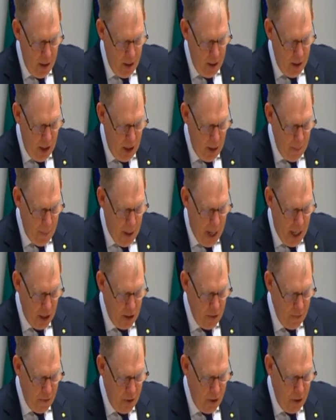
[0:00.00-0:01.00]
The impact
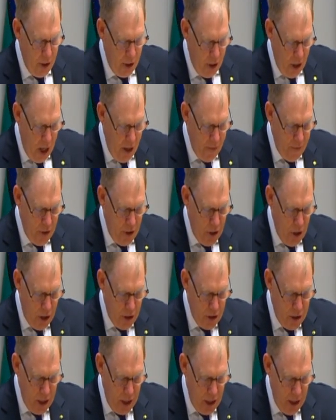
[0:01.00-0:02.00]
of the
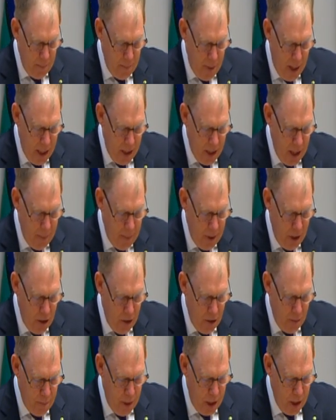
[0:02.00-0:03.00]
COVID-19 pandemic
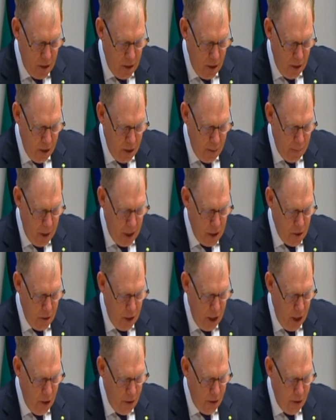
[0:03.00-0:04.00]
on the mental
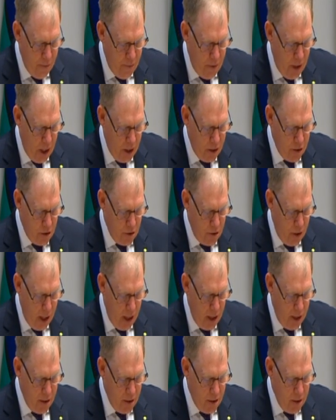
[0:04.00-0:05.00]
health of young
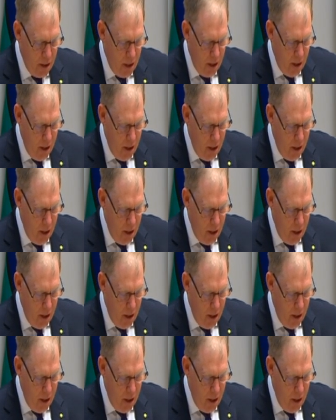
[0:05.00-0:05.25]
Australians